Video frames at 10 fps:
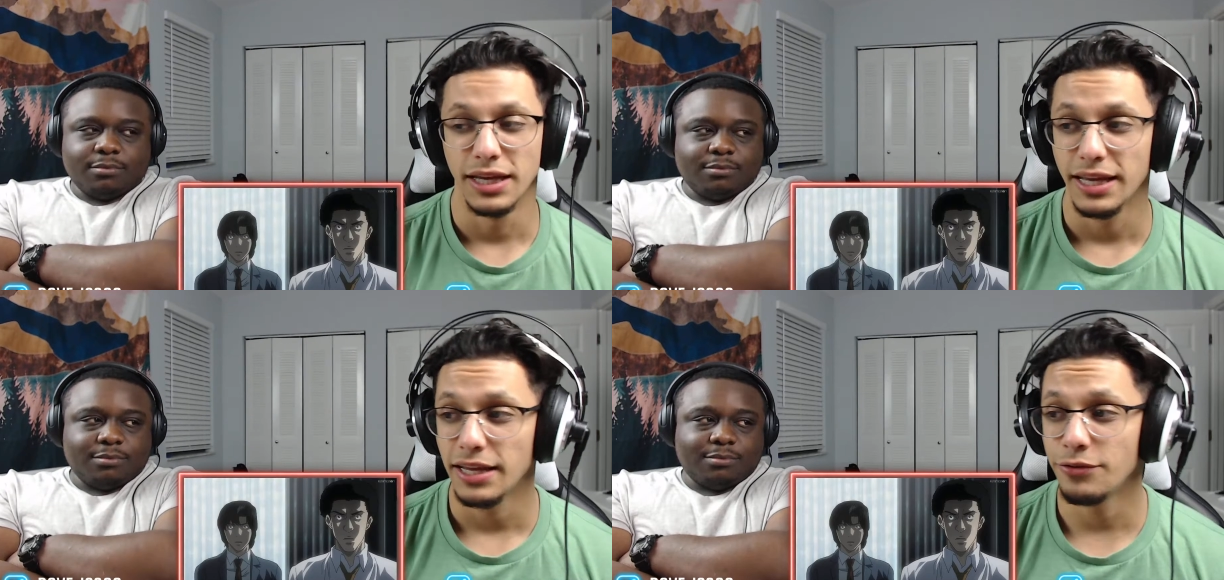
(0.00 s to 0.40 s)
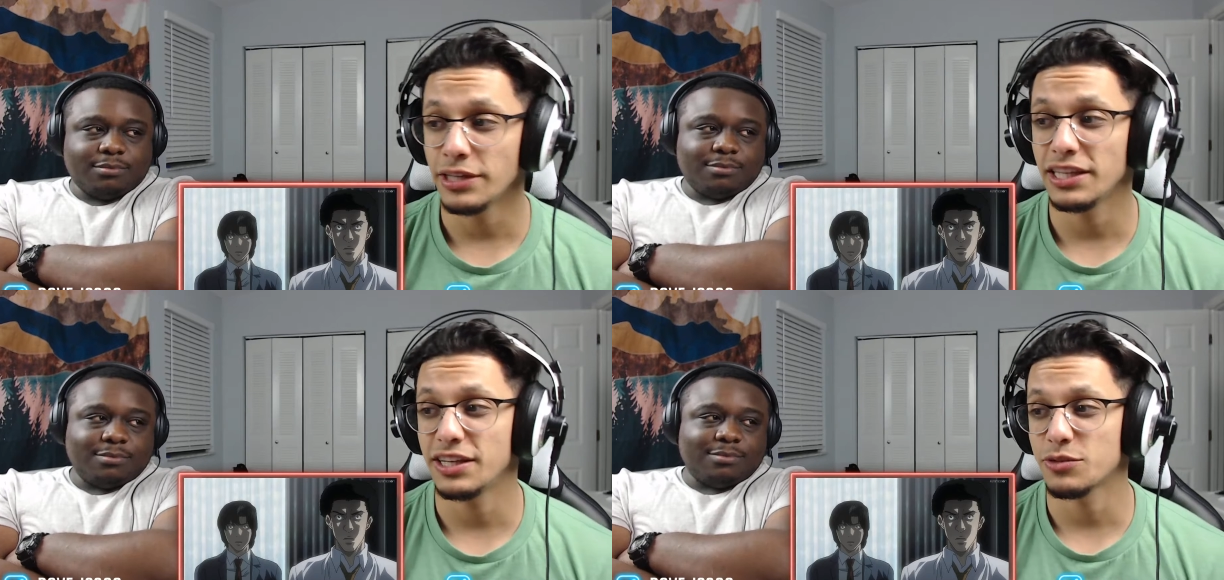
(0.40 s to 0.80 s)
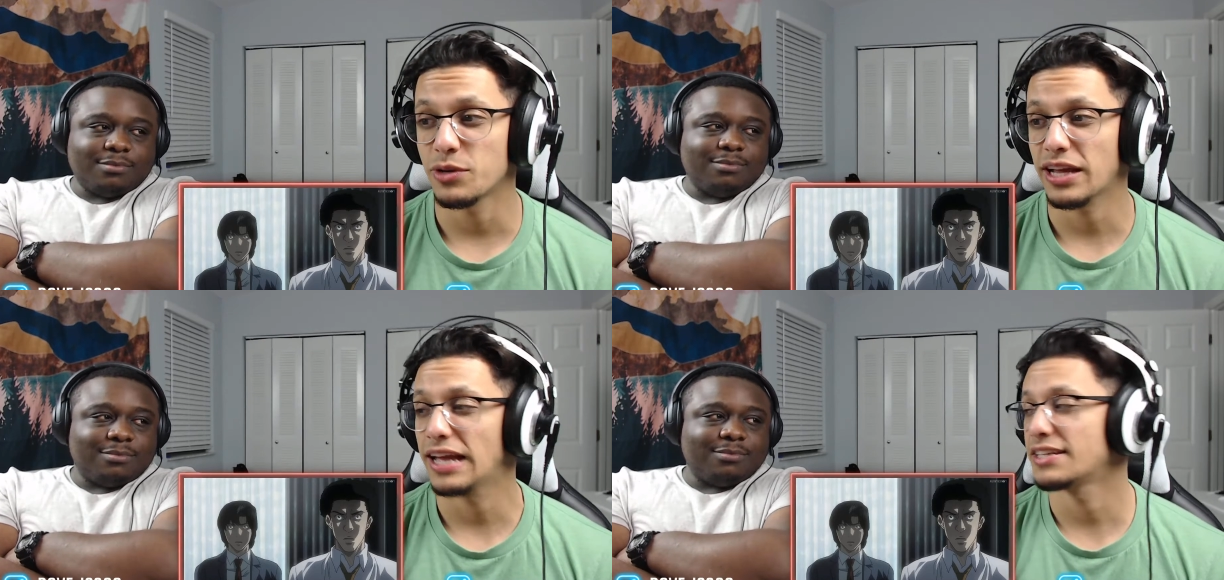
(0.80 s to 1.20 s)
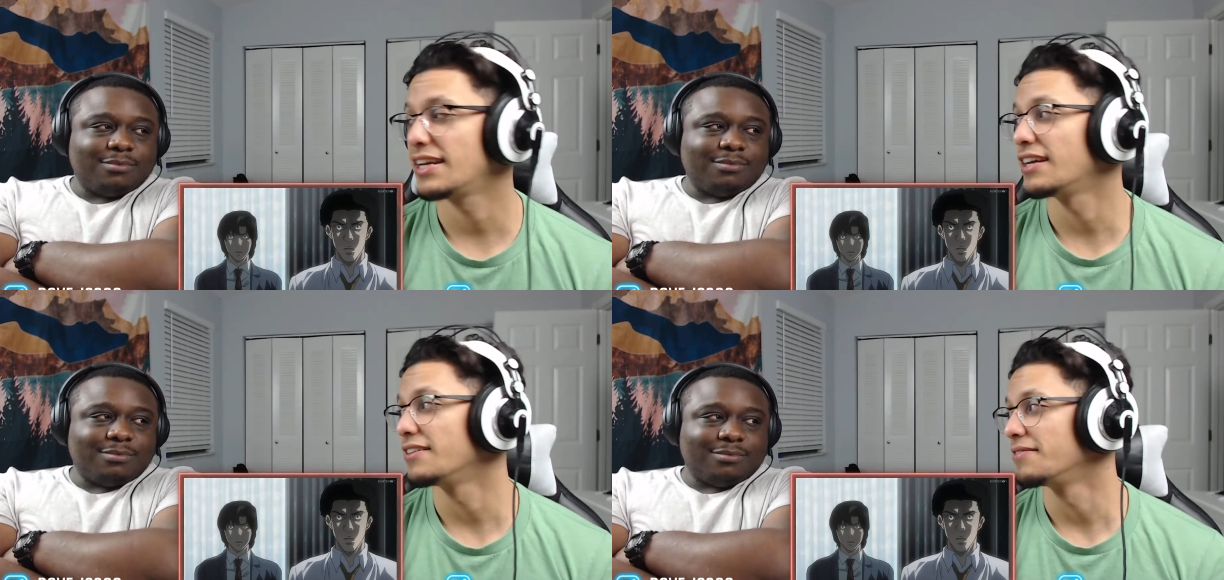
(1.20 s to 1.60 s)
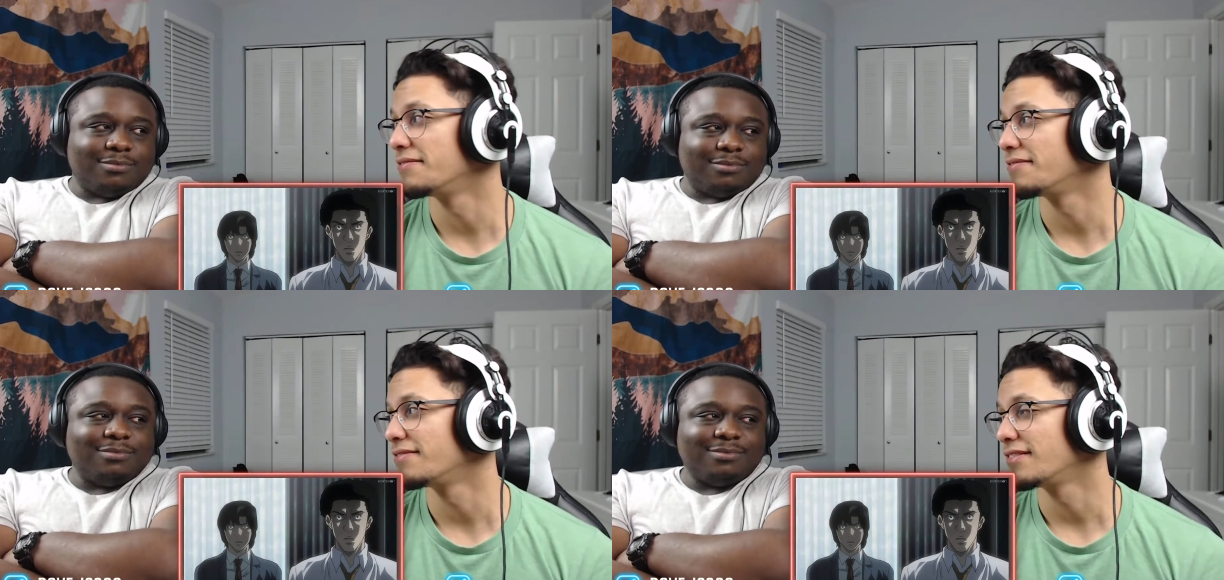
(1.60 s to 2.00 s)
Speaker 1: He really does want to catch Kira. Mm
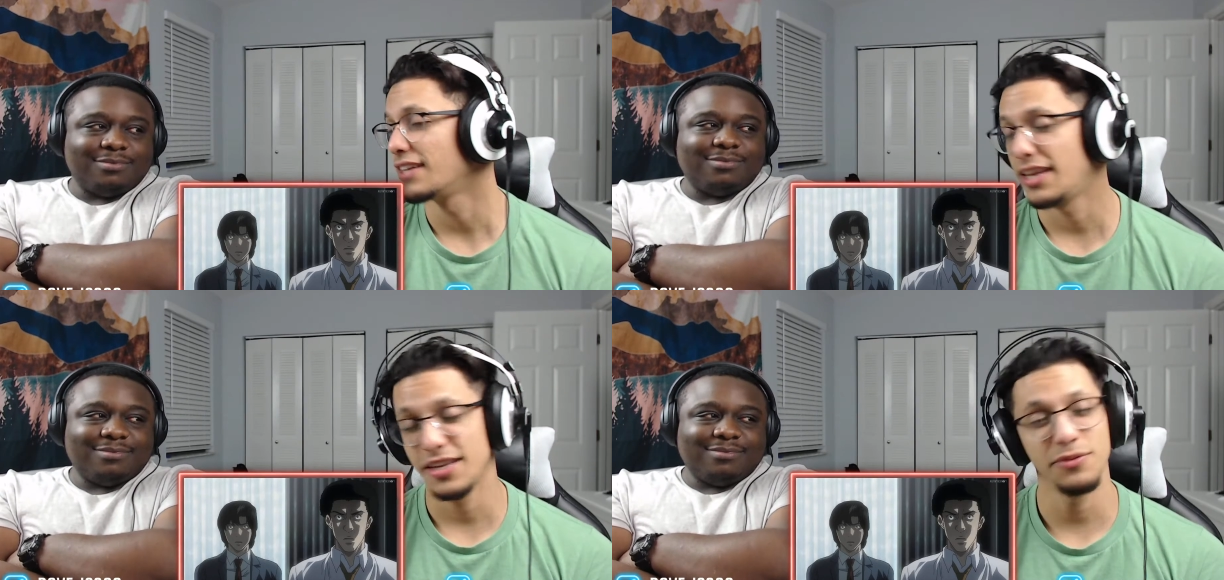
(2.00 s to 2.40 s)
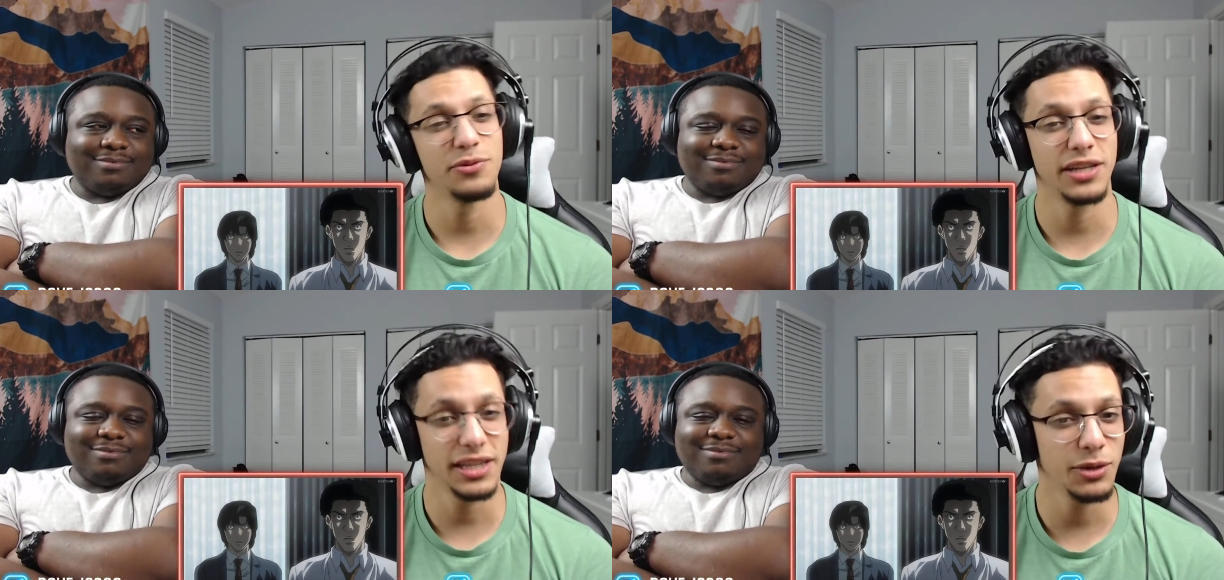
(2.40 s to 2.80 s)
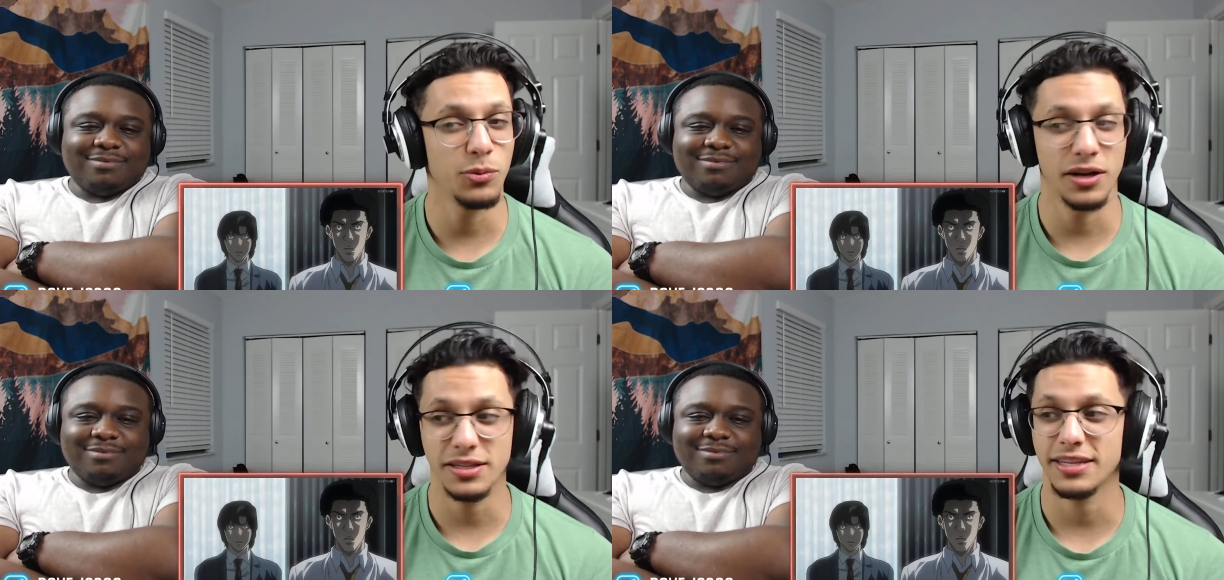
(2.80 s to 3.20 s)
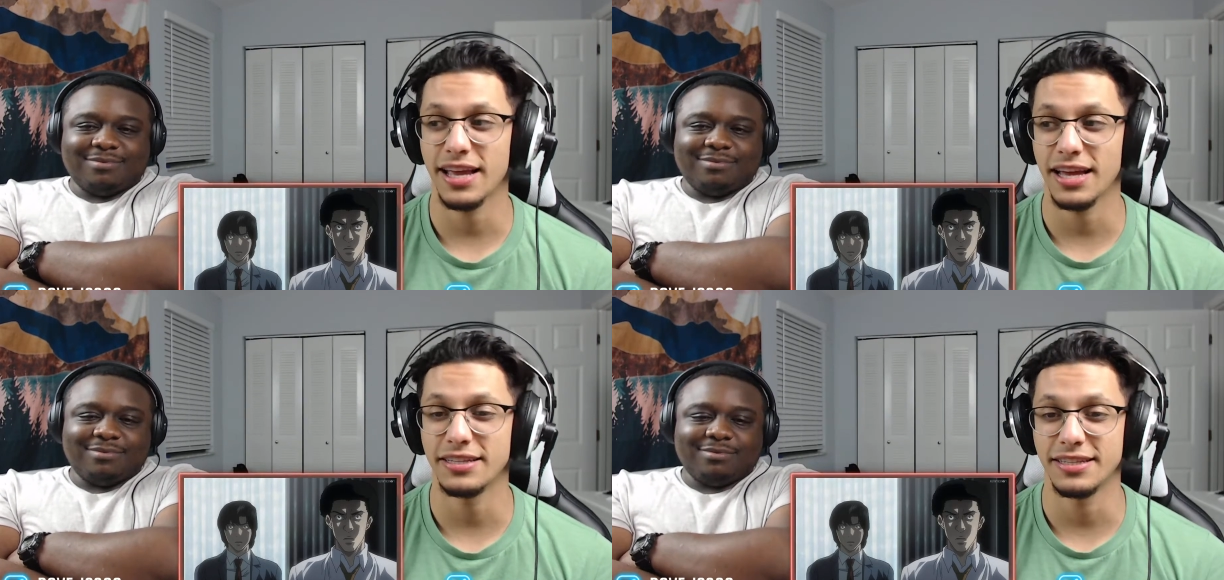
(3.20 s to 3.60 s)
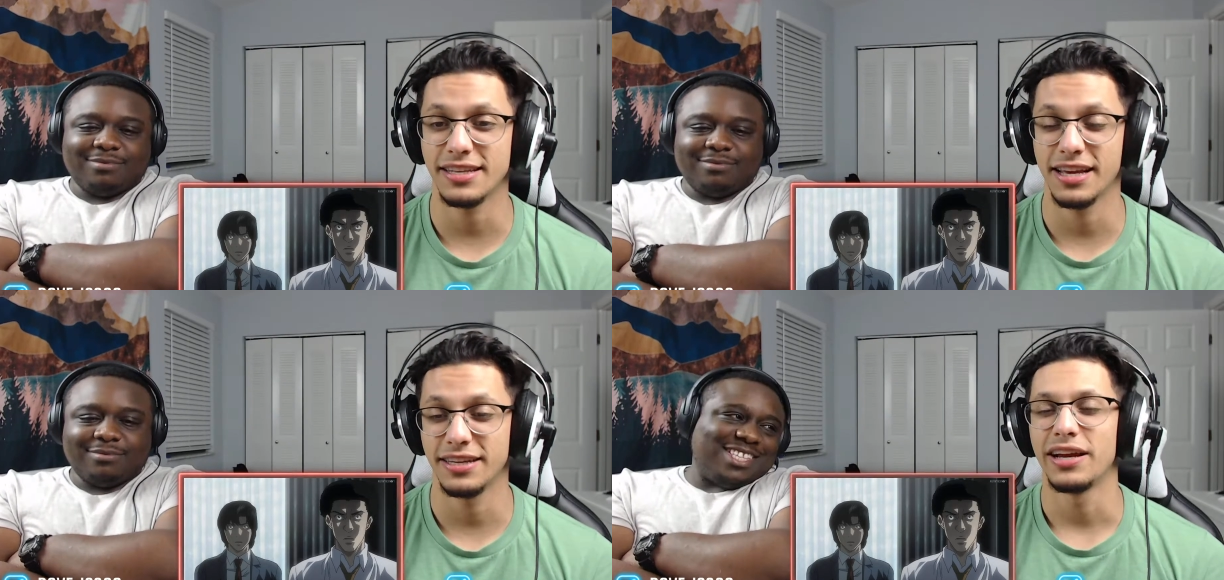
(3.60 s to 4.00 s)
-hmm. He really wants to catch this
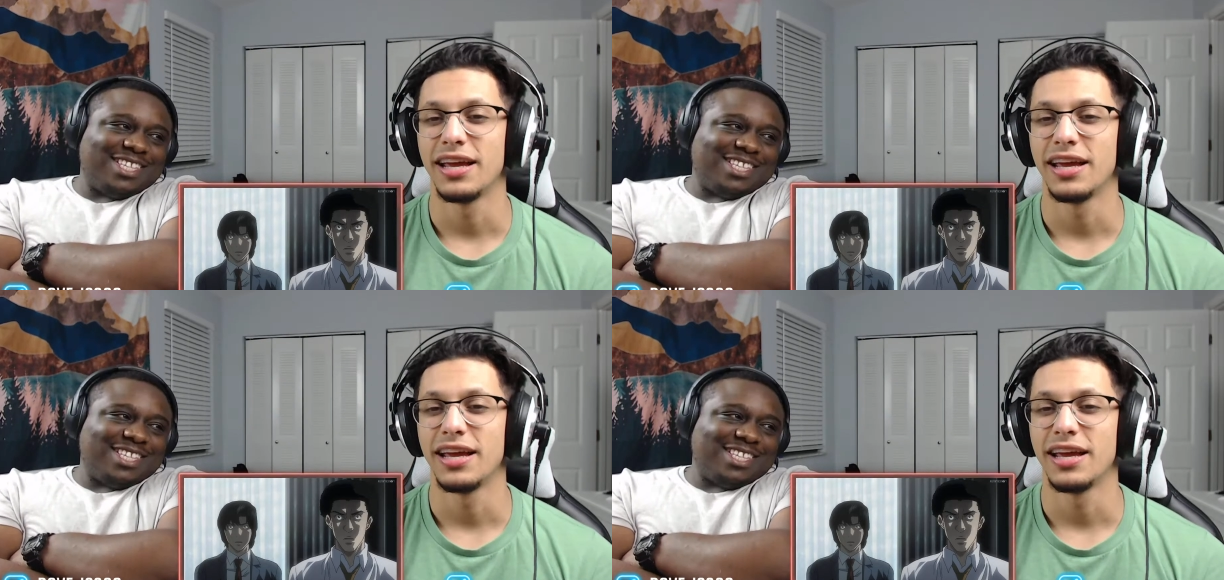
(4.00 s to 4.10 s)
guy.